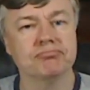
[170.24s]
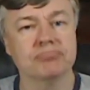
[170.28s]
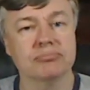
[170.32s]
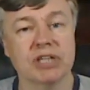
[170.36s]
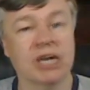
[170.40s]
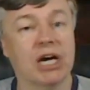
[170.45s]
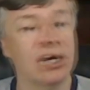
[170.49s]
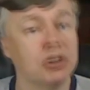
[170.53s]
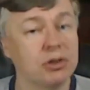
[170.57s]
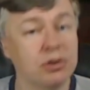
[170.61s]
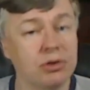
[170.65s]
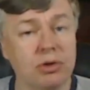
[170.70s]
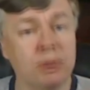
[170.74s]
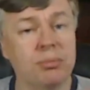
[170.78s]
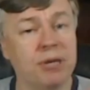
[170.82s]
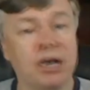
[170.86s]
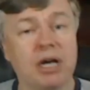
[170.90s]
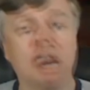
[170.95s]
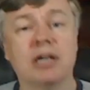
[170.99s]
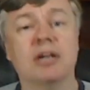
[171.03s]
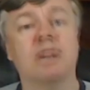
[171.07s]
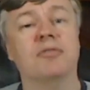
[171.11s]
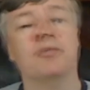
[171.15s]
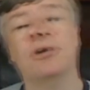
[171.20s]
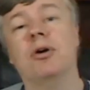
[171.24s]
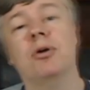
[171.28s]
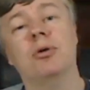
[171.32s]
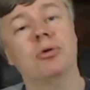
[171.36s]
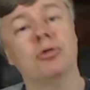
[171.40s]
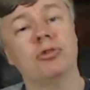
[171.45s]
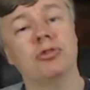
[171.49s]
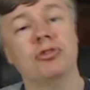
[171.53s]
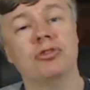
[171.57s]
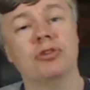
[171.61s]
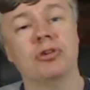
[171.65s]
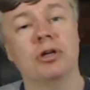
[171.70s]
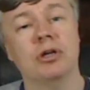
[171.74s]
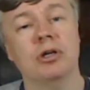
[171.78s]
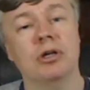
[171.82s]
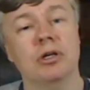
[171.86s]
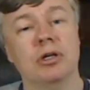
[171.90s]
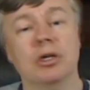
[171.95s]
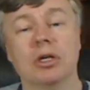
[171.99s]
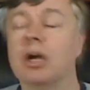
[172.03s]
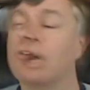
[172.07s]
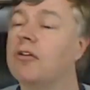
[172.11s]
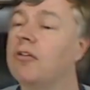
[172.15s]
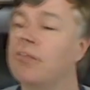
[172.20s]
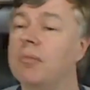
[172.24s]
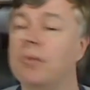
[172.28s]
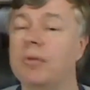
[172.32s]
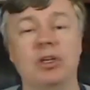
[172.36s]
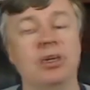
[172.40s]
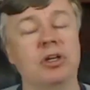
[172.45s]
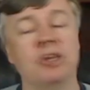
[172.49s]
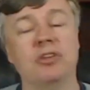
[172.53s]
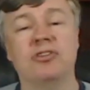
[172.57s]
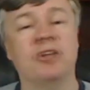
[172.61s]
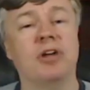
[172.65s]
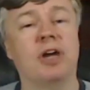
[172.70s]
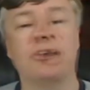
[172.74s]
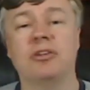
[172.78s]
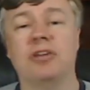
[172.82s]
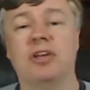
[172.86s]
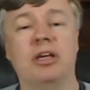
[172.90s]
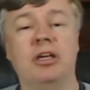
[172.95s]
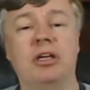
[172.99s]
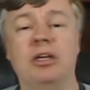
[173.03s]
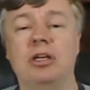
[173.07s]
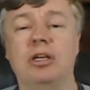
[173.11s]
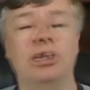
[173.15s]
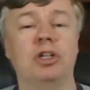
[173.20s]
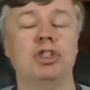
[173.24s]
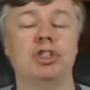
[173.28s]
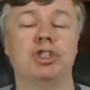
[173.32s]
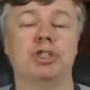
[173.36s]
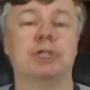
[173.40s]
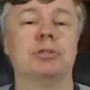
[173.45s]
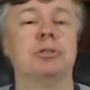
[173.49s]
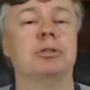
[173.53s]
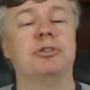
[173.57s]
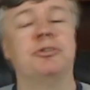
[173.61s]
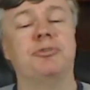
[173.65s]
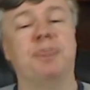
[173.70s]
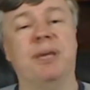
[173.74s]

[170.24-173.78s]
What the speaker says: Out of your own pocket, folks. The government is not taking an insurance